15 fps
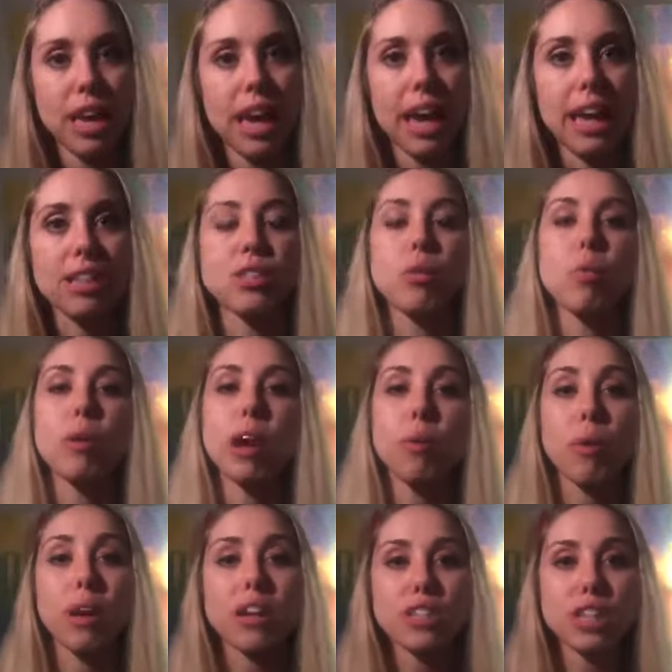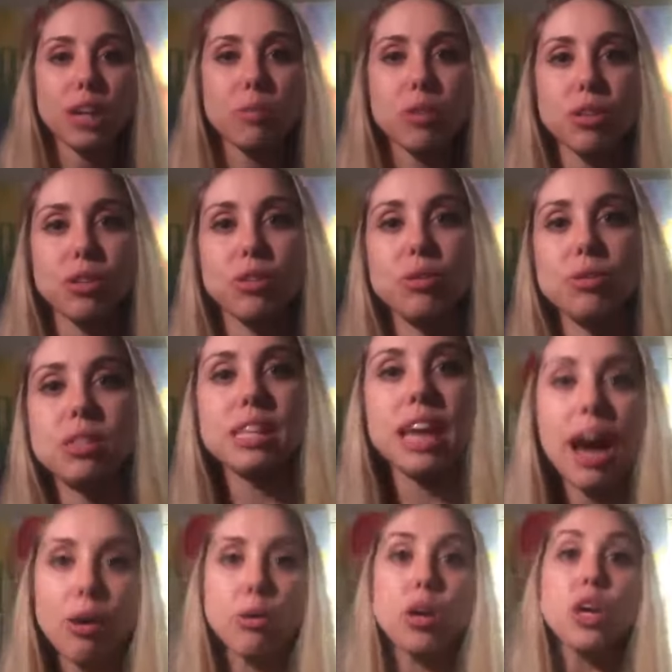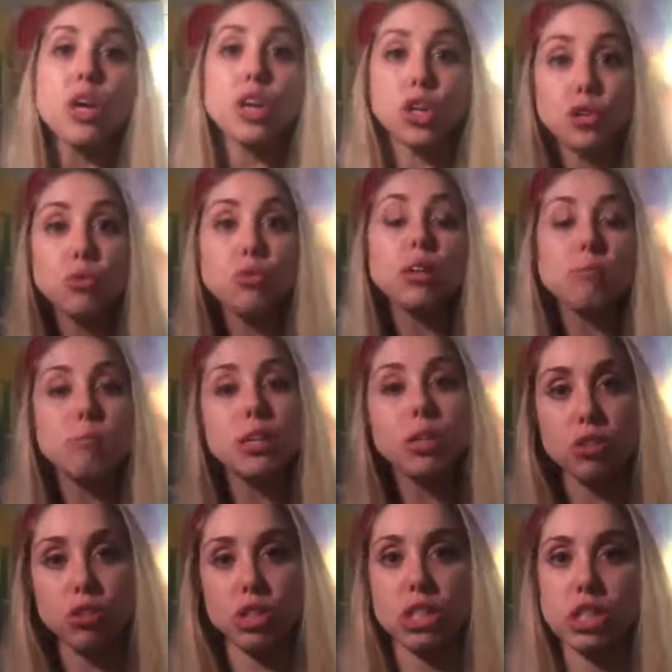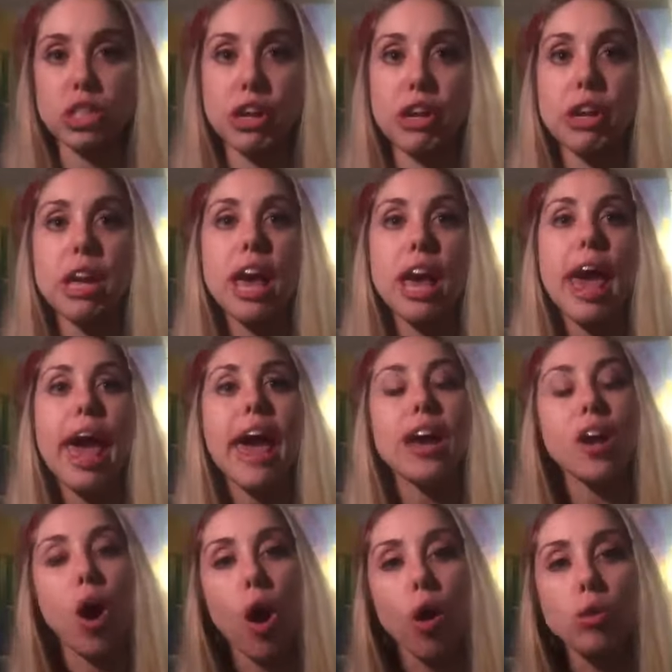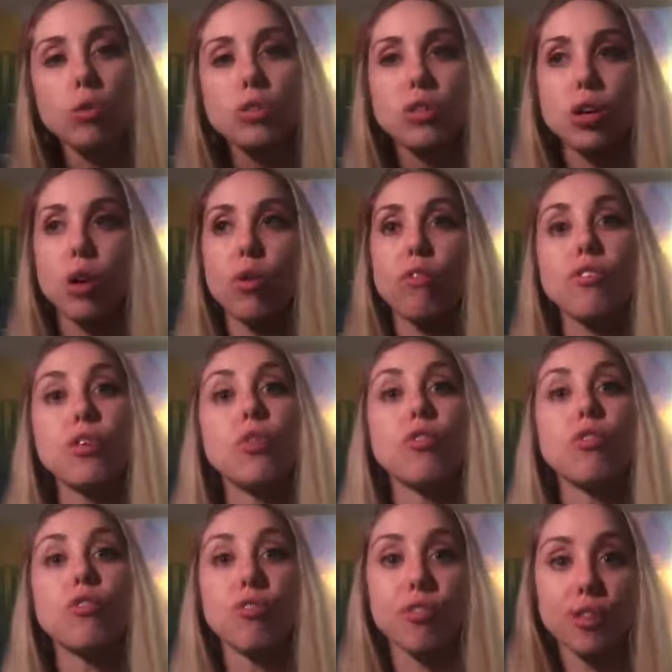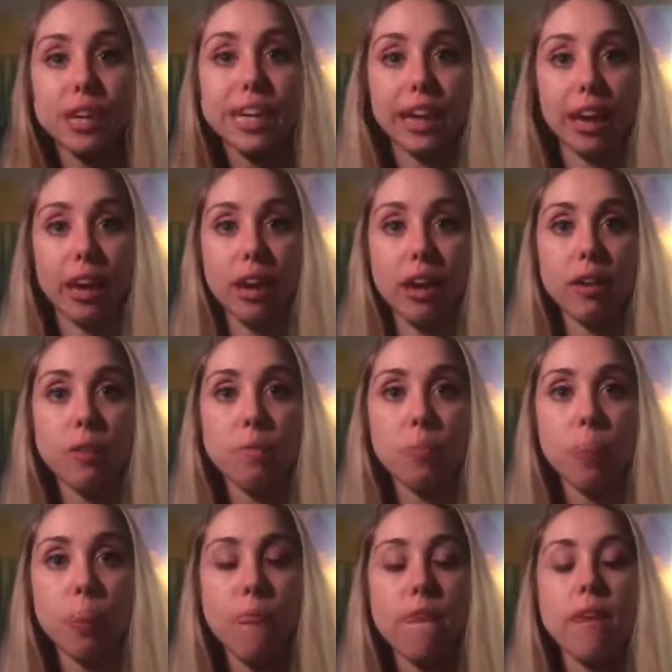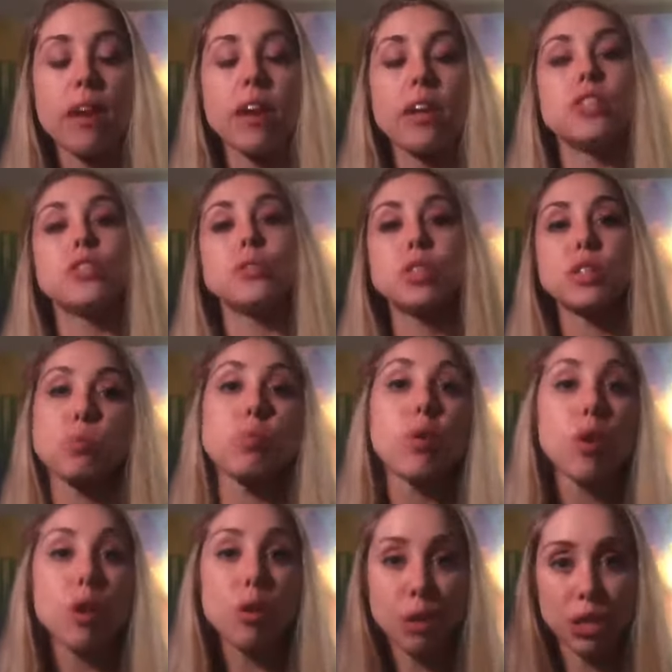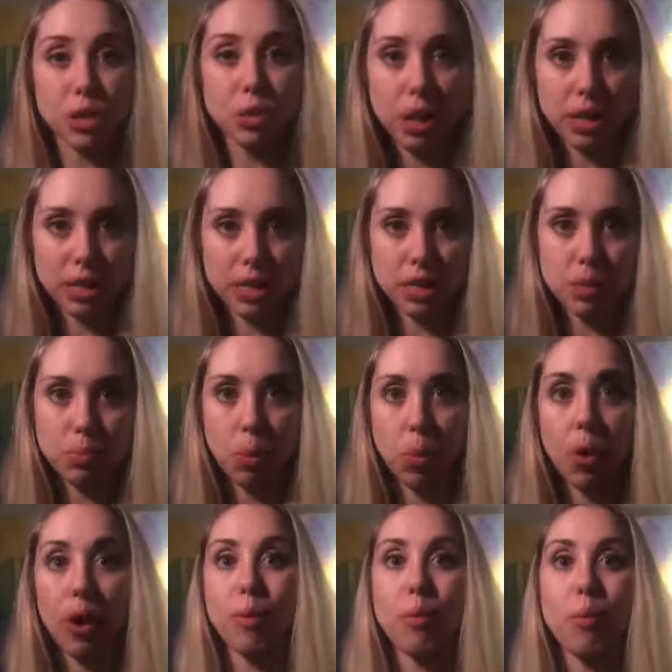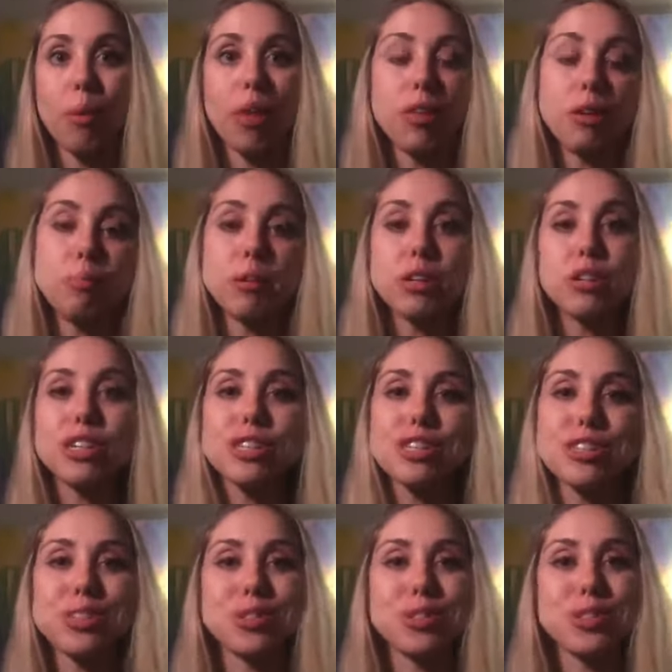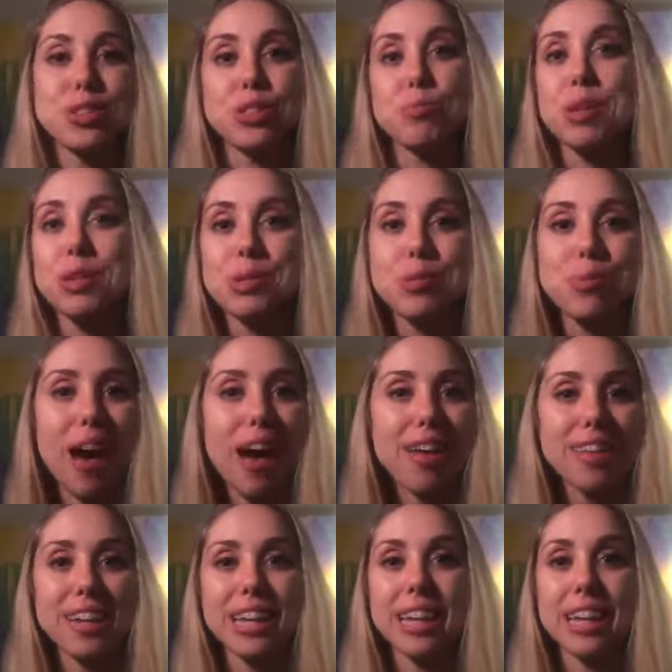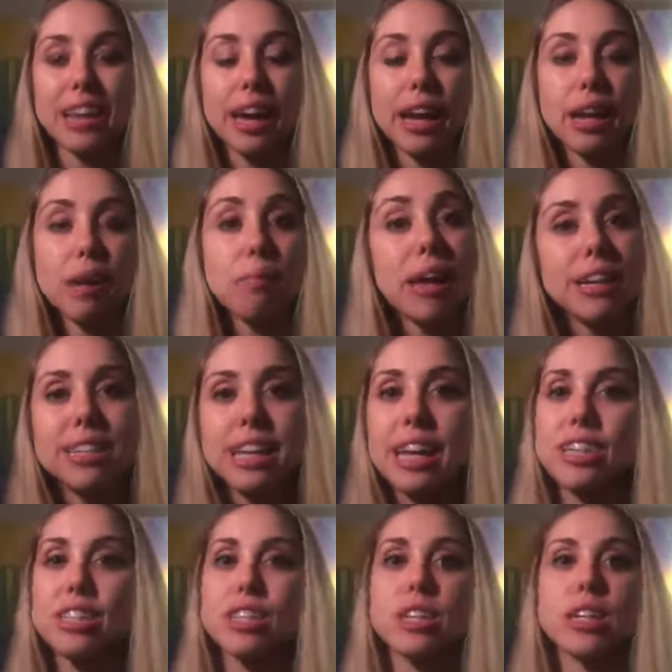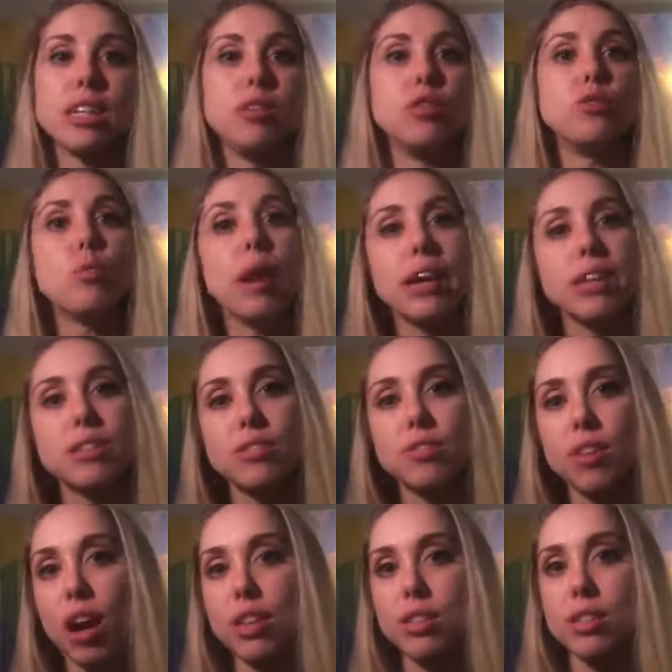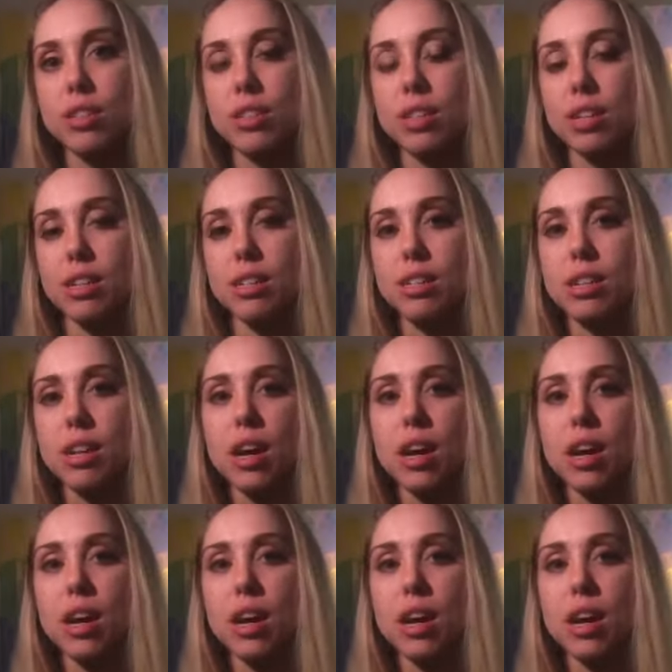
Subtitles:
And so what I want to share with you is how you can be Christian and also feel free to explore what you want to explore, whether it be crystals, your spirituality, like meditation, new ways of consciousness.